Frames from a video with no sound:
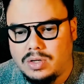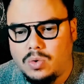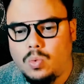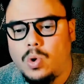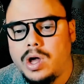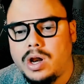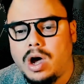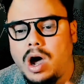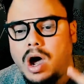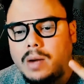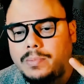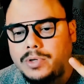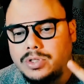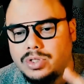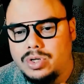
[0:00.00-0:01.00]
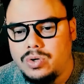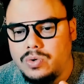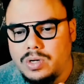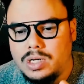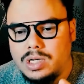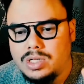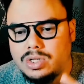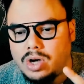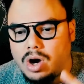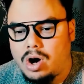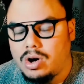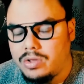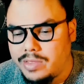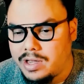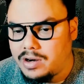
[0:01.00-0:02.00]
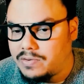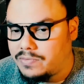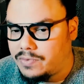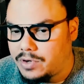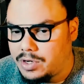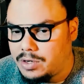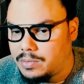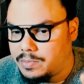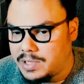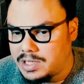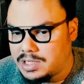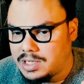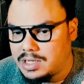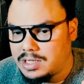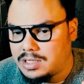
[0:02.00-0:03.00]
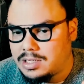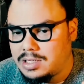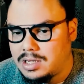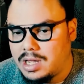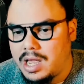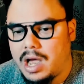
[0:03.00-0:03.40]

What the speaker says: What opportunities are there for your business?